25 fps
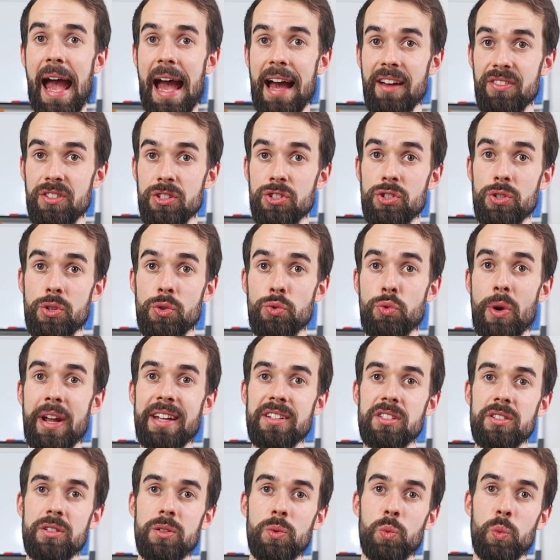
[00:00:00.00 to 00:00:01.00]
and the
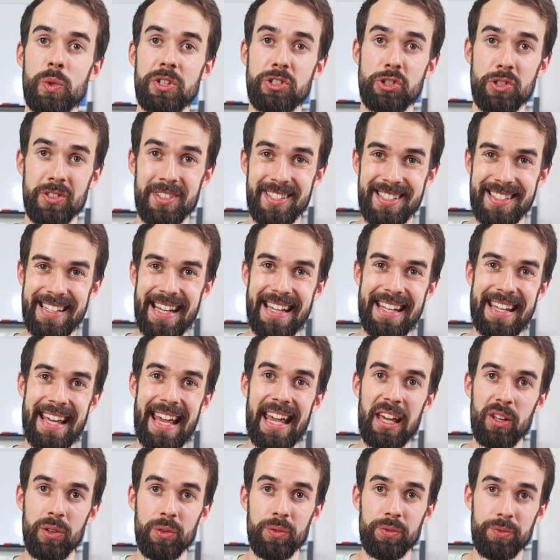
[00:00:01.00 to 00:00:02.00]
duration which you stay
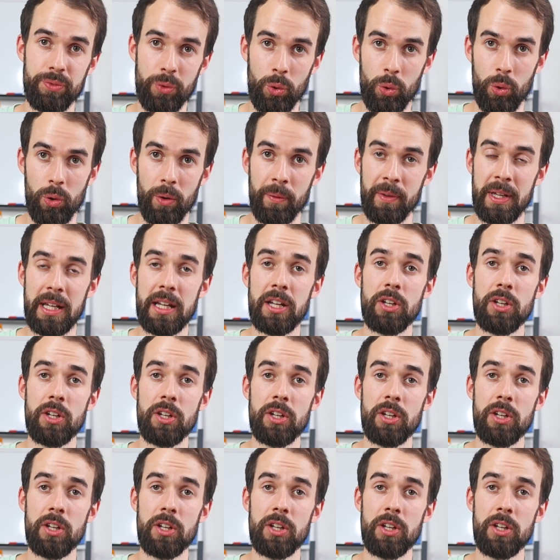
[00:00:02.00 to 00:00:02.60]
in for.